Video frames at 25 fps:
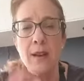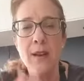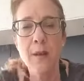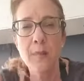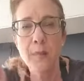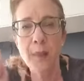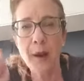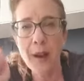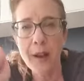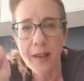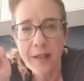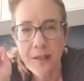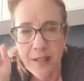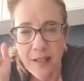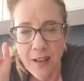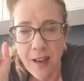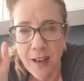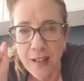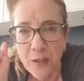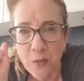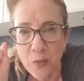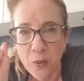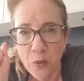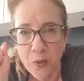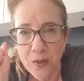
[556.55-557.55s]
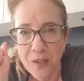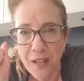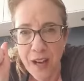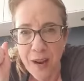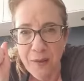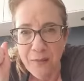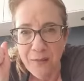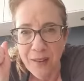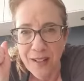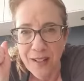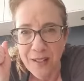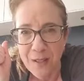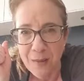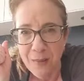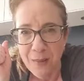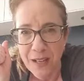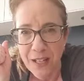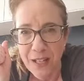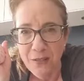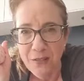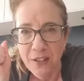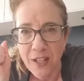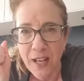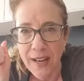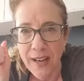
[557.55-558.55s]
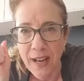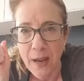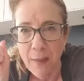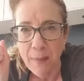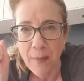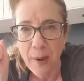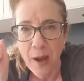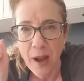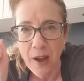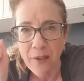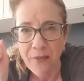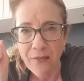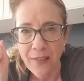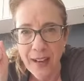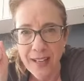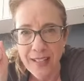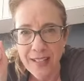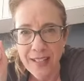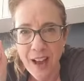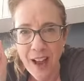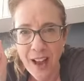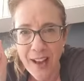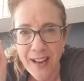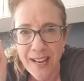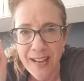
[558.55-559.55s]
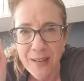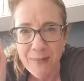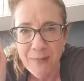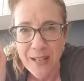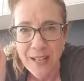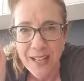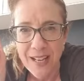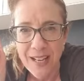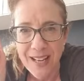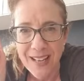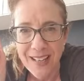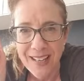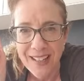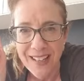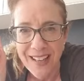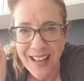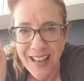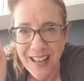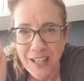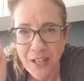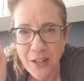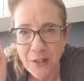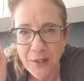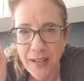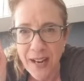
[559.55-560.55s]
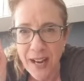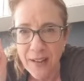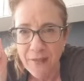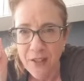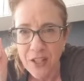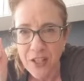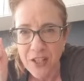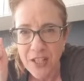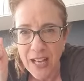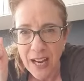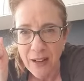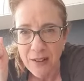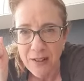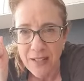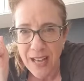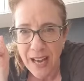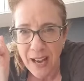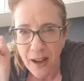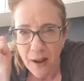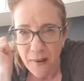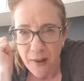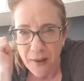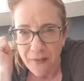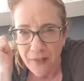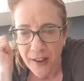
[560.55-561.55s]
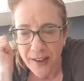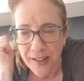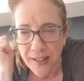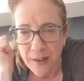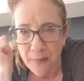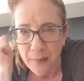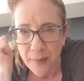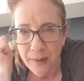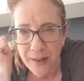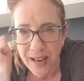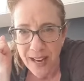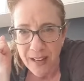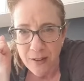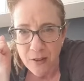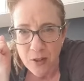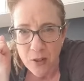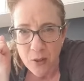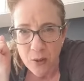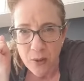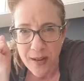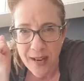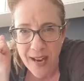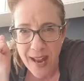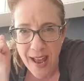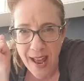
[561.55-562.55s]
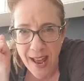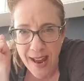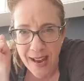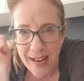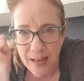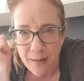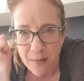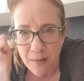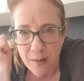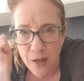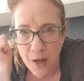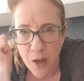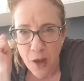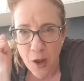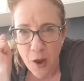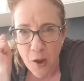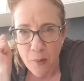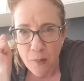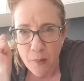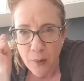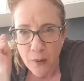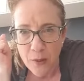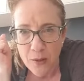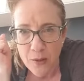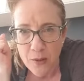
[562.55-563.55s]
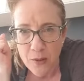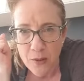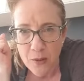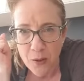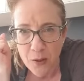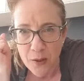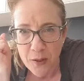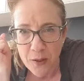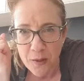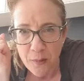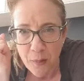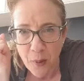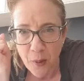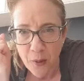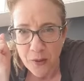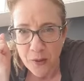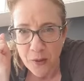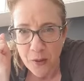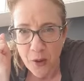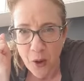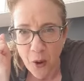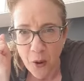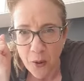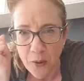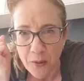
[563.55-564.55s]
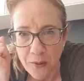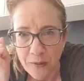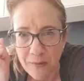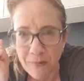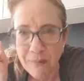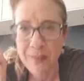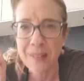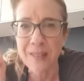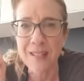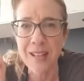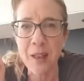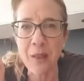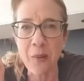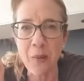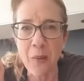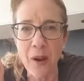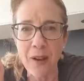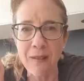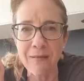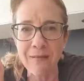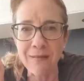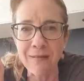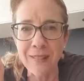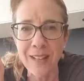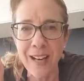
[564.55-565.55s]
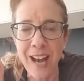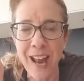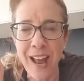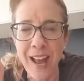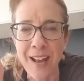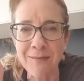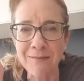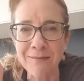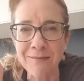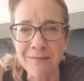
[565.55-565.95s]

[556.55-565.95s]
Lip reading: but it's a nice wartime recipe. You've done it, perfect. Hi Imi, you can have a shout out if I can pronounce your name. Bondon Poncon, is that the one, Claire?